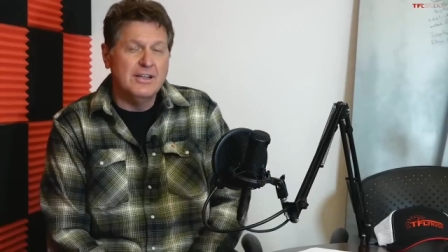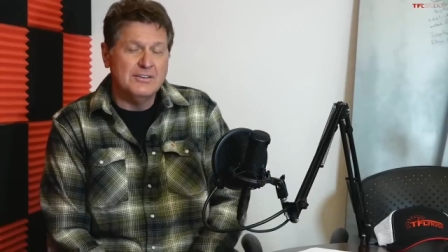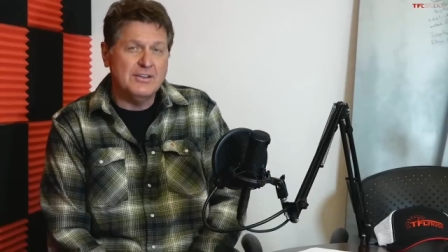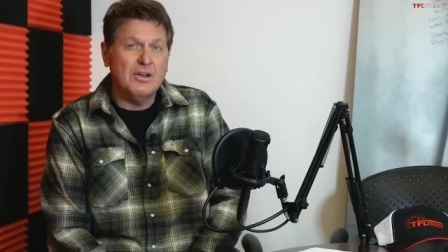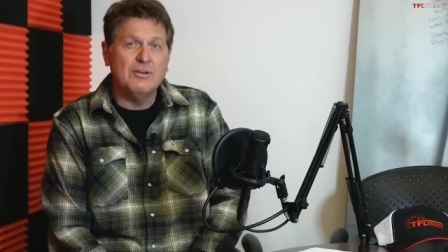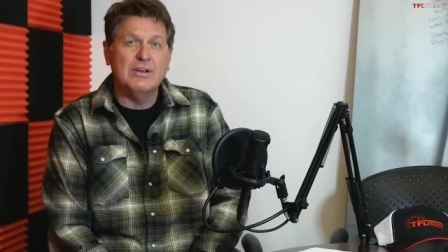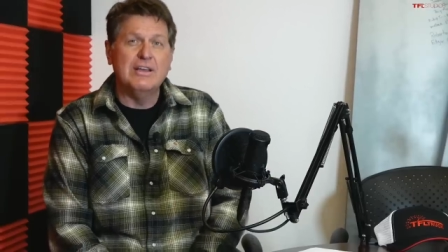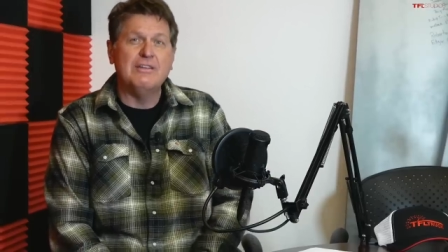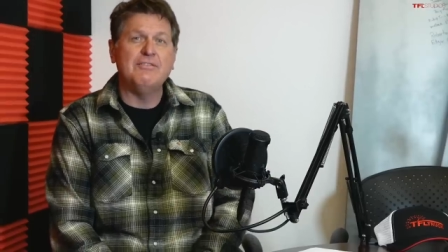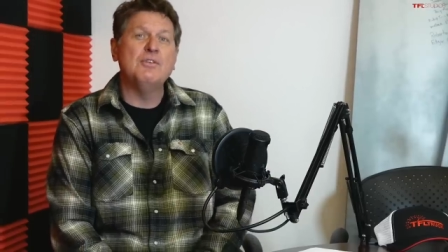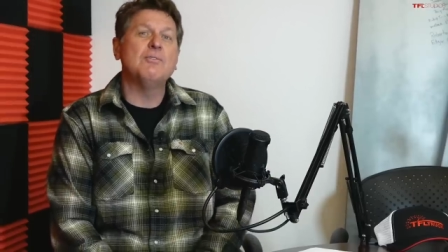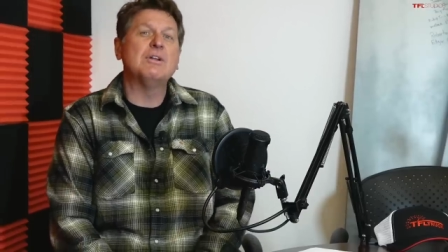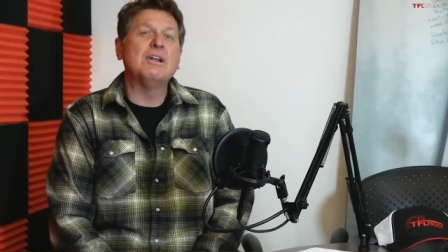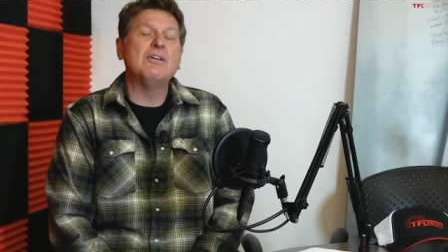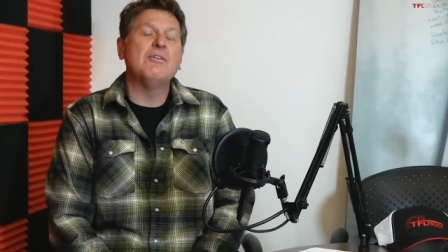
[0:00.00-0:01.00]
So, if
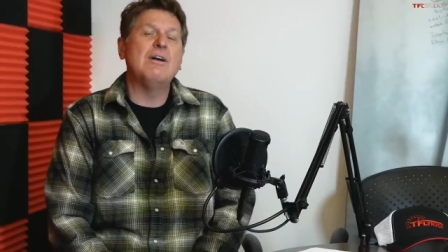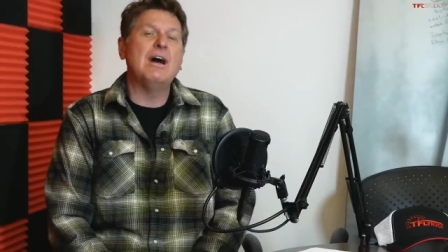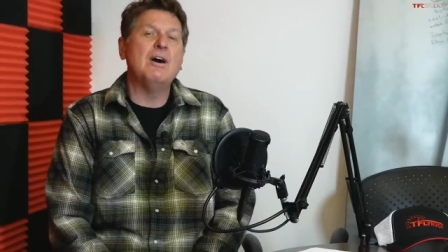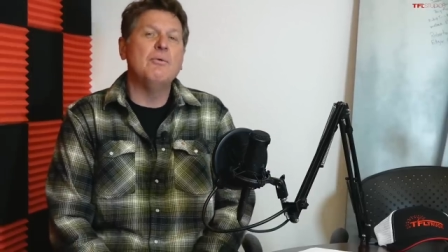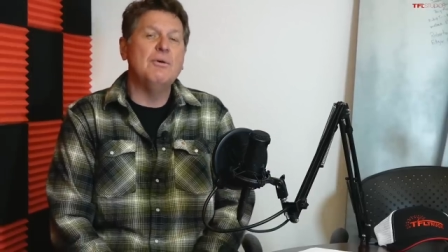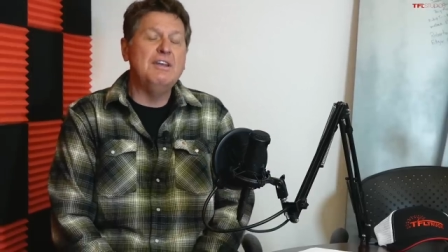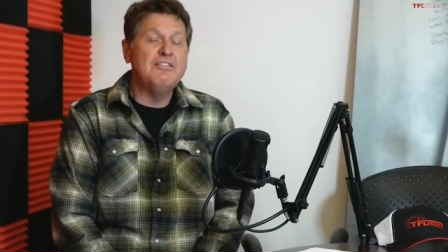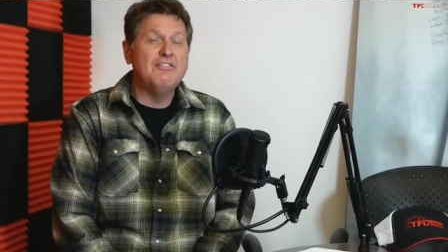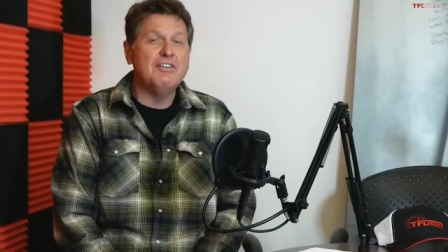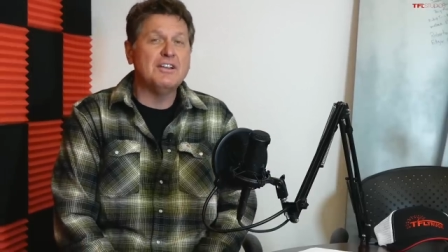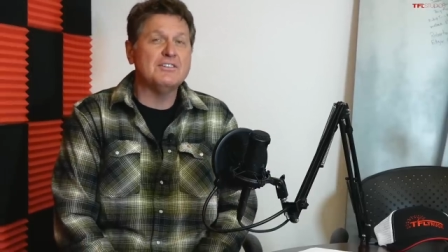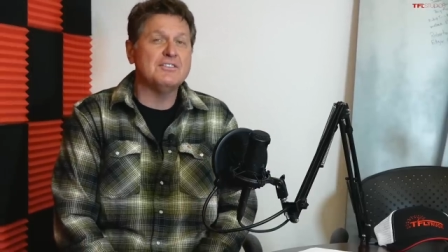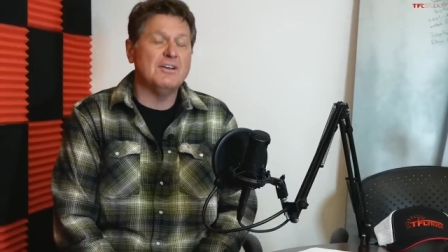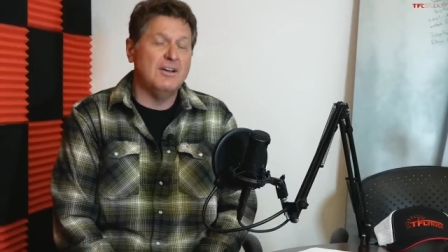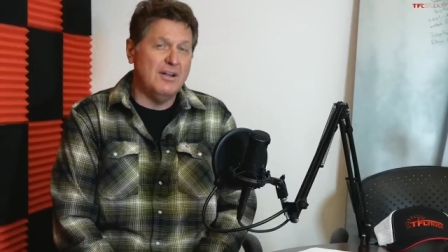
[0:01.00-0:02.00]
you want to know how we'd
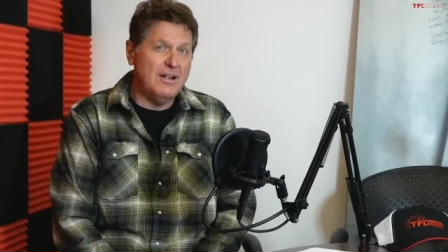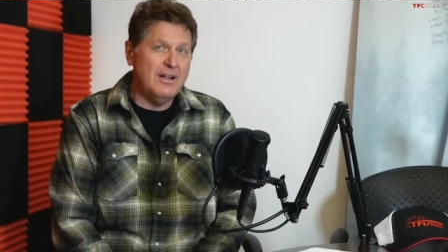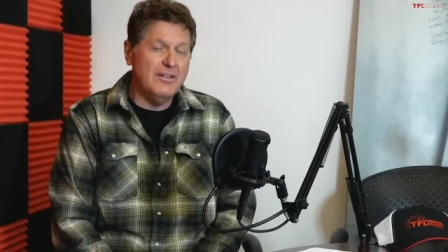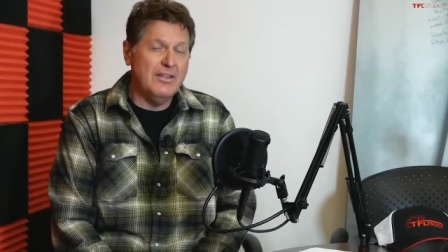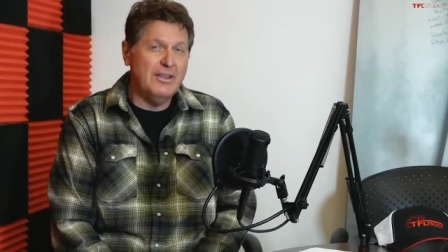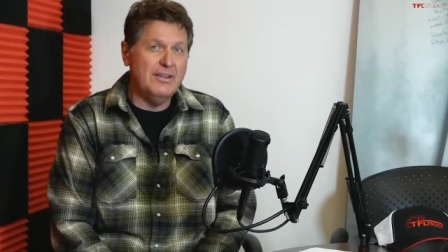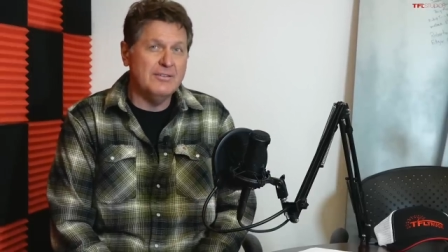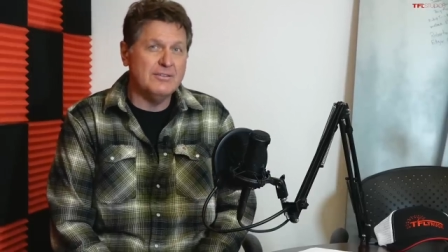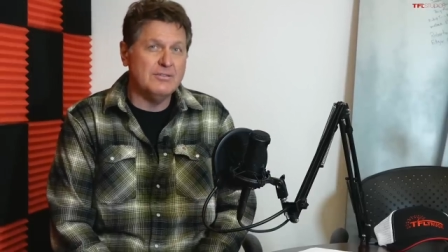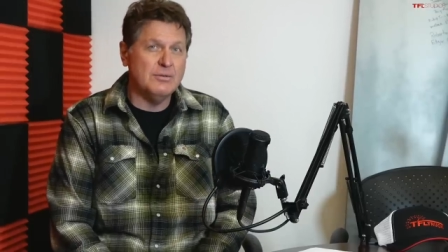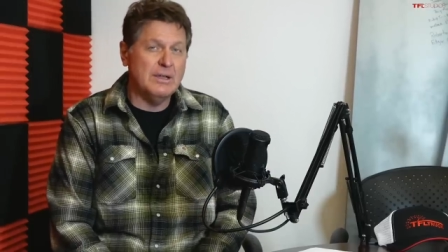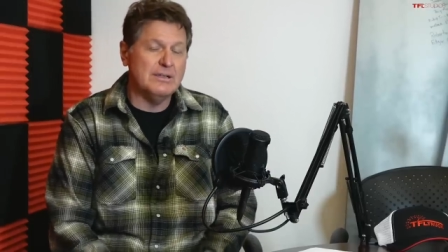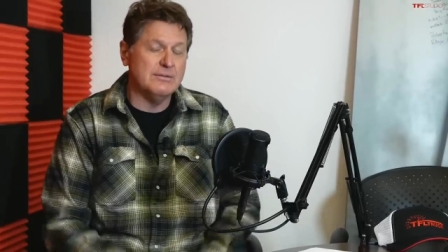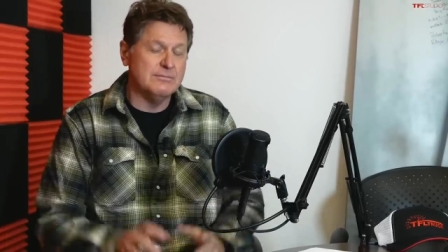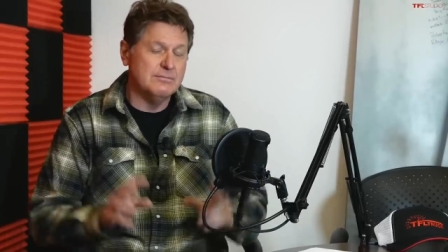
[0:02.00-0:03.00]
fix all these,
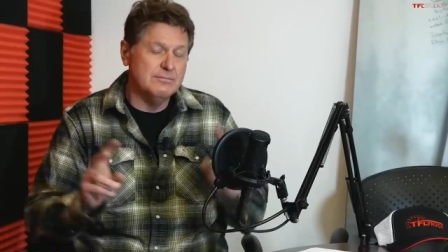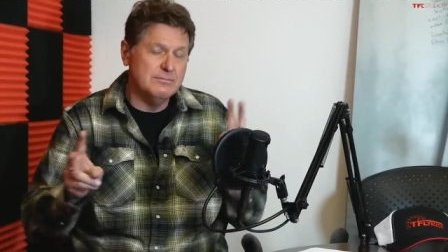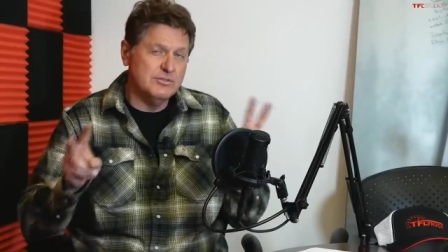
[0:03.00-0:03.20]
well,